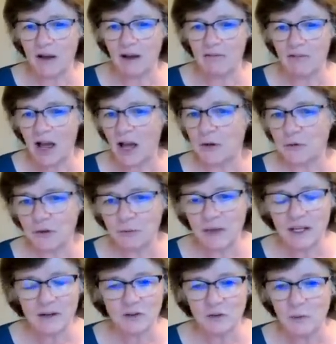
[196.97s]
of 100
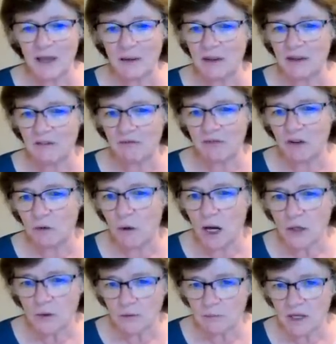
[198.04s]
meters, maybe a few
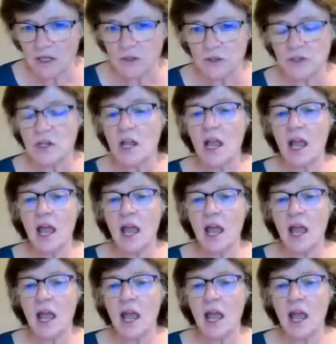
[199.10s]
hundred meters.